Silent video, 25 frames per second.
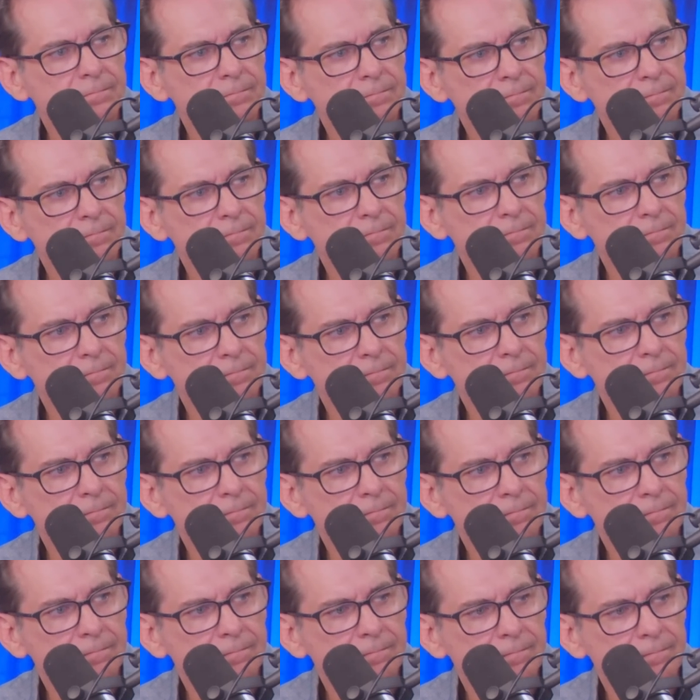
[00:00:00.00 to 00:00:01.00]

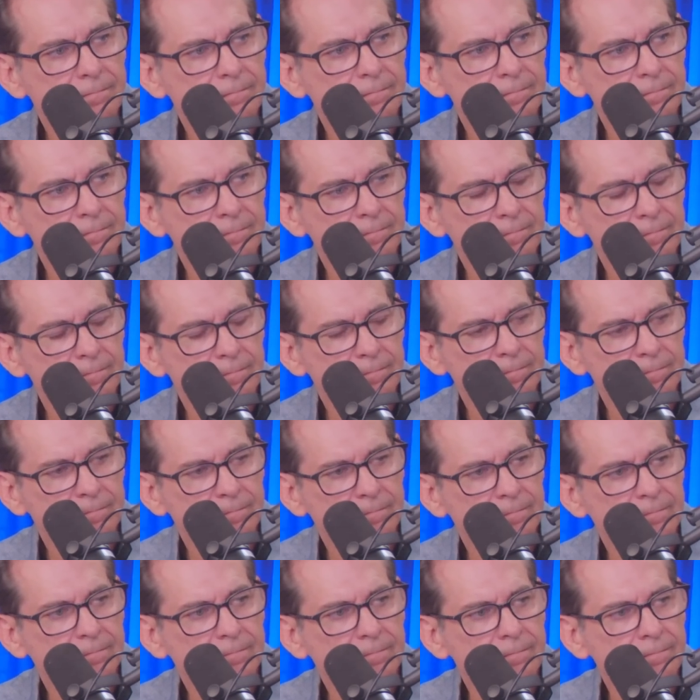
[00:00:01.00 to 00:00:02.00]

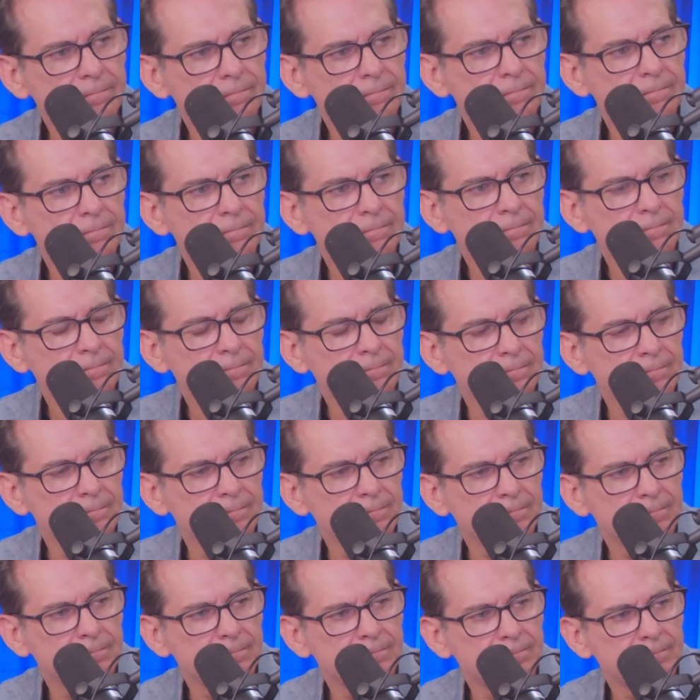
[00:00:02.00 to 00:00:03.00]

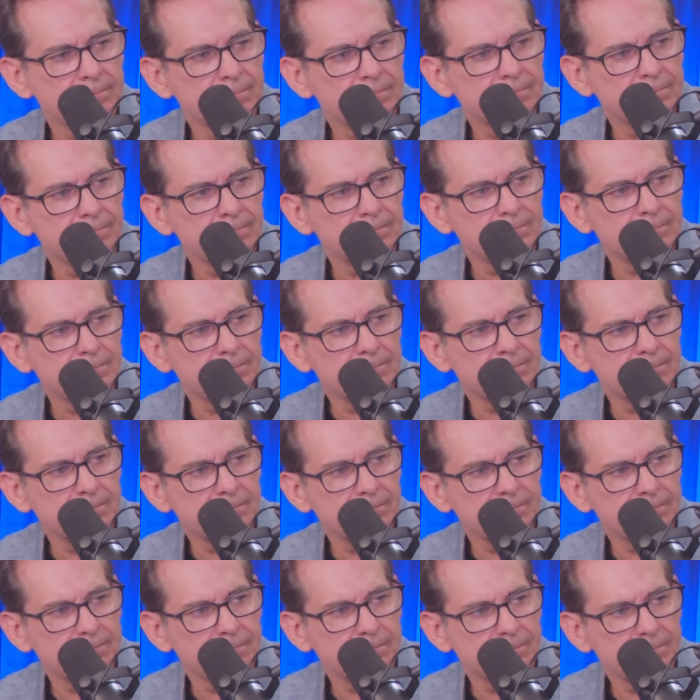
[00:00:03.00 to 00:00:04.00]

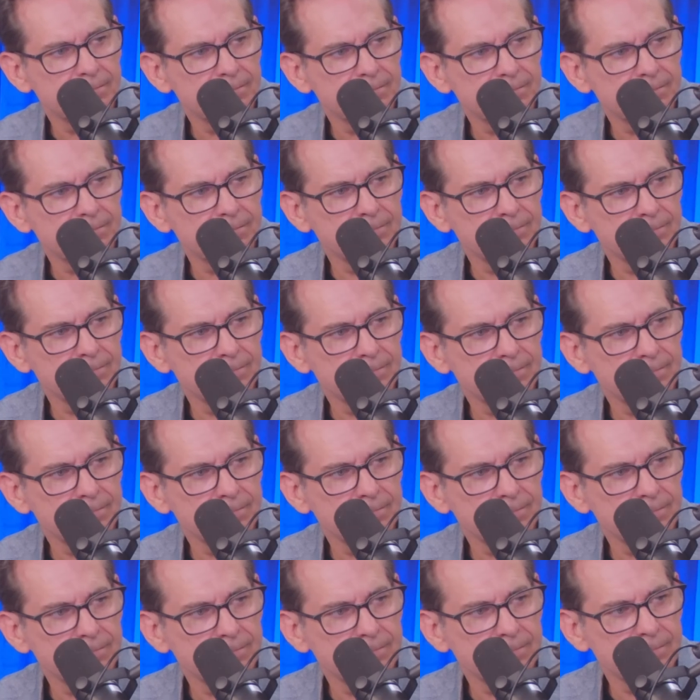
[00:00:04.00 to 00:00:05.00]

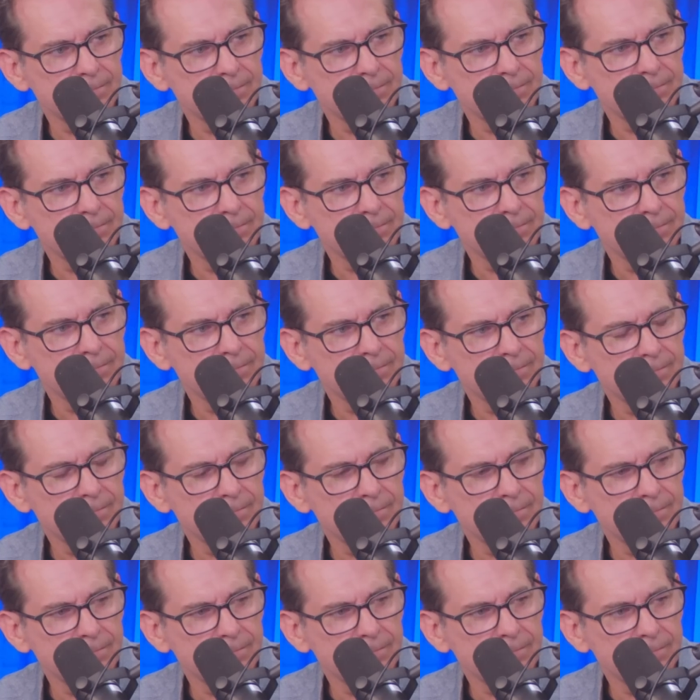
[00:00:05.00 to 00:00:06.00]

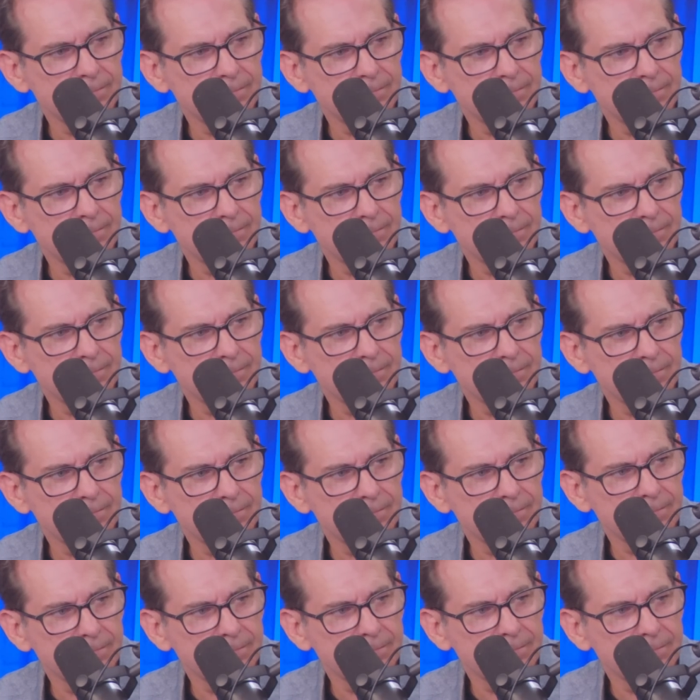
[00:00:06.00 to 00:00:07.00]

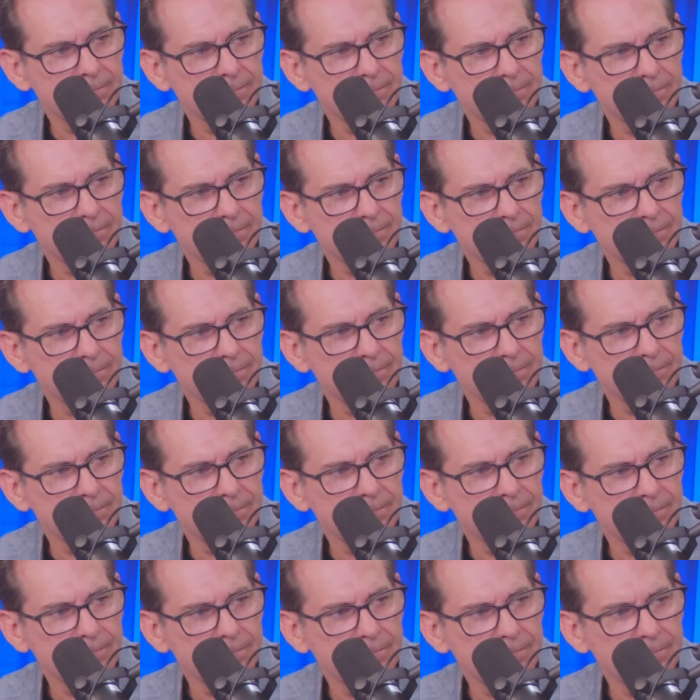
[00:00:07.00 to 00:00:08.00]
(silent)